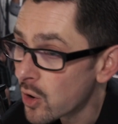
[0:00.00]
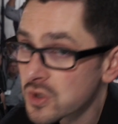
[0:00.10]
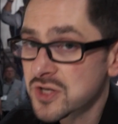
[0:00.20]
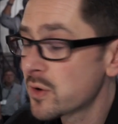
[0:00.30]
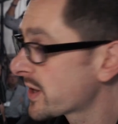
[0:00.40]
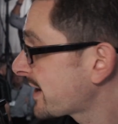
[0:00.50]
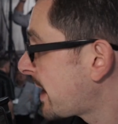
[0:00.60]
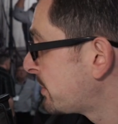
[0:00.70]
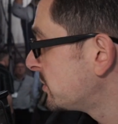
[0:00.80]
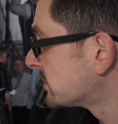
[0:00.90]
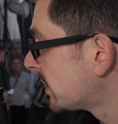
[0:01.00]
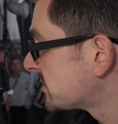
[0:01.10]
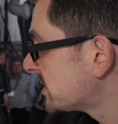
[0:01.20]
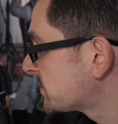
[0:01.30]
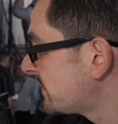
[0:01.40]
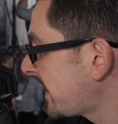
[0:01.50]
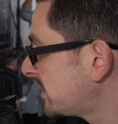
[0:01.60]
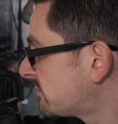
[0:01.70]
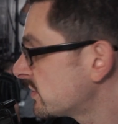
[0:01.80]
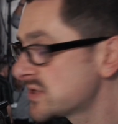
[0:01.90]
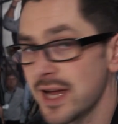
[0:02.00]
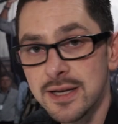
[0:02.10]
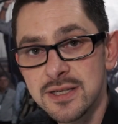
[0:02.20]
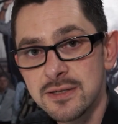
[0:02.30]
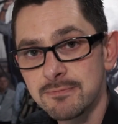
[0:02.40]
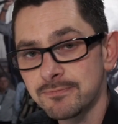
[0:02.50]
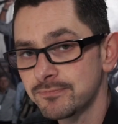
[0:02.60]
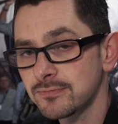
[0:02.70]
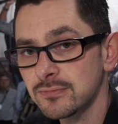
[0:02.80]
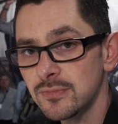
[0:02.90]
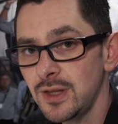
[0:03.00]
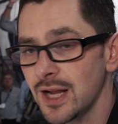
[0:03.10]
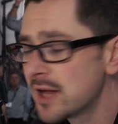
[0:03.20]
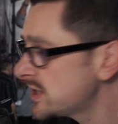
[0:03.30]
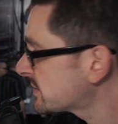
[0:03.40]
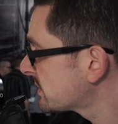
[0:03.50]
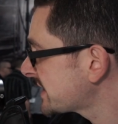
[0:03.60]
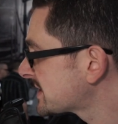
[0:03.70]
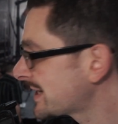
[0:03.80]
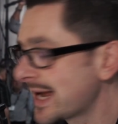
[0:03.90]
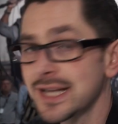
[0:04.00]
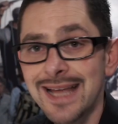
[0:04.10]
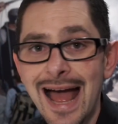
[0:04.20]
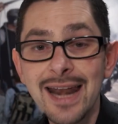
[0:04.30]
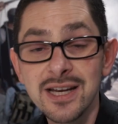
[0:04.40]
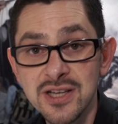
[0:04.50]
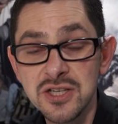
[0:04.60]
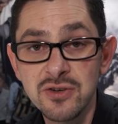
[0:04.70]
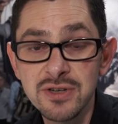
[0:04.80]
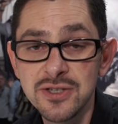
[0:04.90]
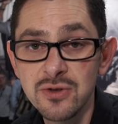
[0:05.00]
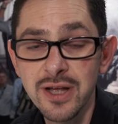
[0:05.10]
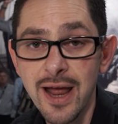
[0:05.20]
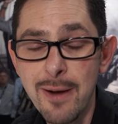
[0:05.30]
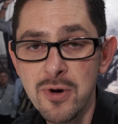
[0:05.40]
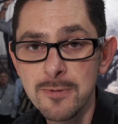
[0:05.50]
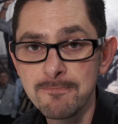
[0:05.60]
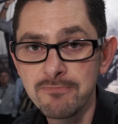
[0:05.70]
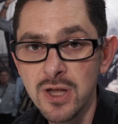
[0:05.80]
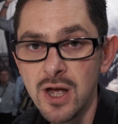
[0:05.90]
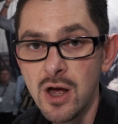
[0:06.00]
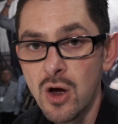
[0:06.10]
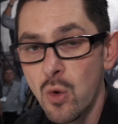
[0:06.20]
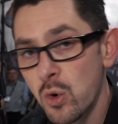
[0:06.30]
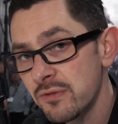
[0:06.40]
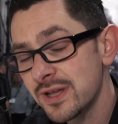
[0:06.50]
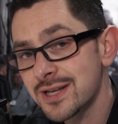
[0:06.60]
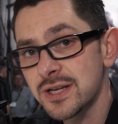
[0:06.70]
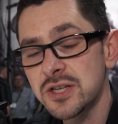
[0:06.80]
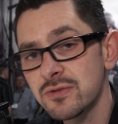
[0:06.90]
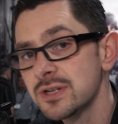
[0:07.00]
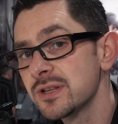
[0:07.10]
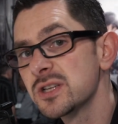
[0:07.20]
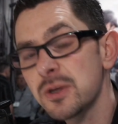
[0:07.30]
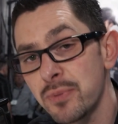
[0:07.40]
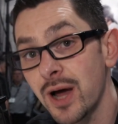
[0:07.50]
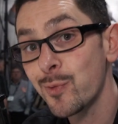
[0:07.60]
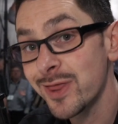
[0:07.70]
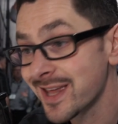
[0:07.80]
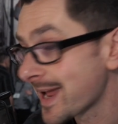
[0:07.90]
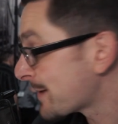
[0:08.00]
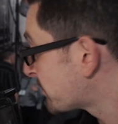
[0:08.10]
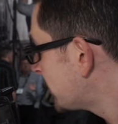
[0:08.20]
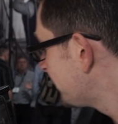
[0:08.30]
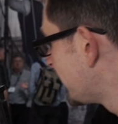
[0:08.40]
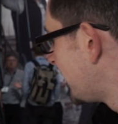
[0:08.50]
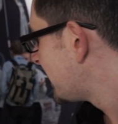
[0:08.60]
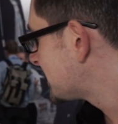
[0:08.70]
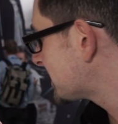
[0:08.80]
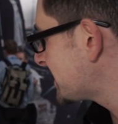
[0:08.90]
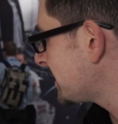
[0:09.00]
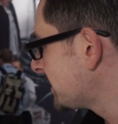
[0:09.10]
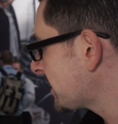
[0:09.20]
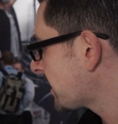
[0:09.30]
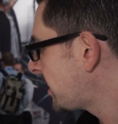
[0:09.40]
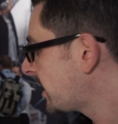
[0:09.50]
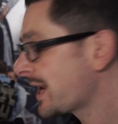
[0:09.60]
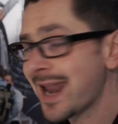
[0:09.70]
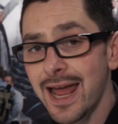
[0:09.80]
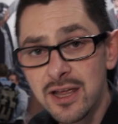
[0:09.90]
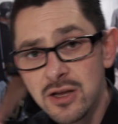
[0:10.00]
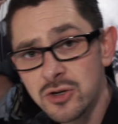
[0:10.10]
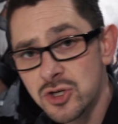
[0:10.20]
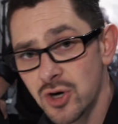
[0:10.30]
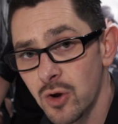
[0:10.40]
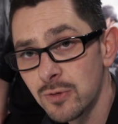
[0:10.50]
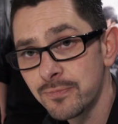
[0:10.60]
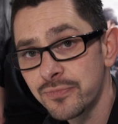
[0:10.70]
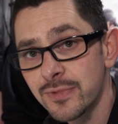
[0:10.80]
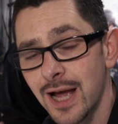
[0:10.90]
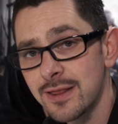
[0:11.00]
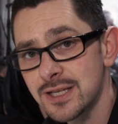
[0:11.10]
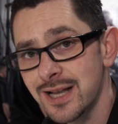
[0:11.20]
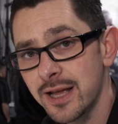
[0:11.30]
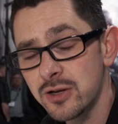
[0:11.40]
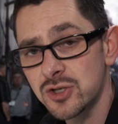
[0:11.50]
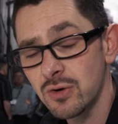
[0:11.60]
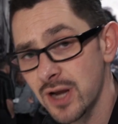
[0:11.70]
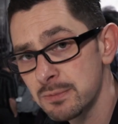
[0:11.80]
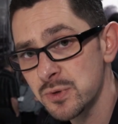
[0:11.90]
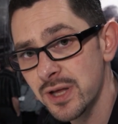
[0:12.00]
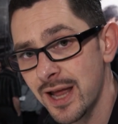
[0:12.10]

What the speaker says: Also on the camera you'll notice we've added rosettes. And these rosettes allow you to add accessories to the camera. One of the accessories that's supplied with the camera is this little lank control. And this lank control comes with the